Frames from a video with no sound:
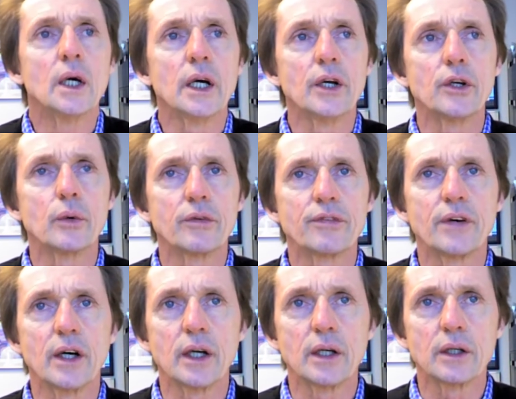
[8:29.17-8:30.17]
And you would
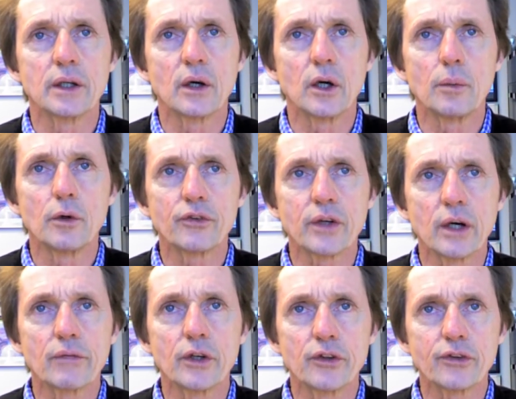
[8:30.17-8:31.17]
find in almost
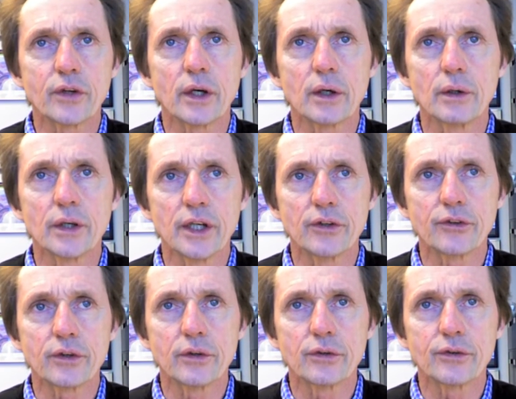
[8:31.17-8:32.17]
every single
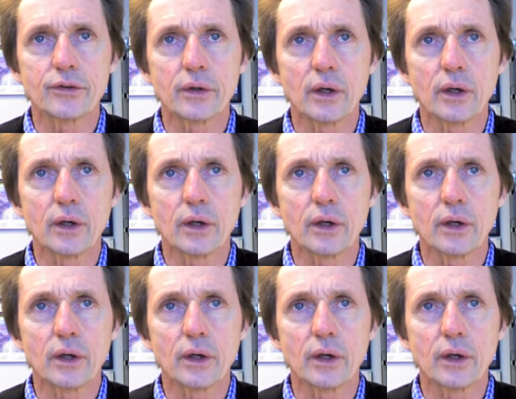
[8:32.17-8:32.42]
instance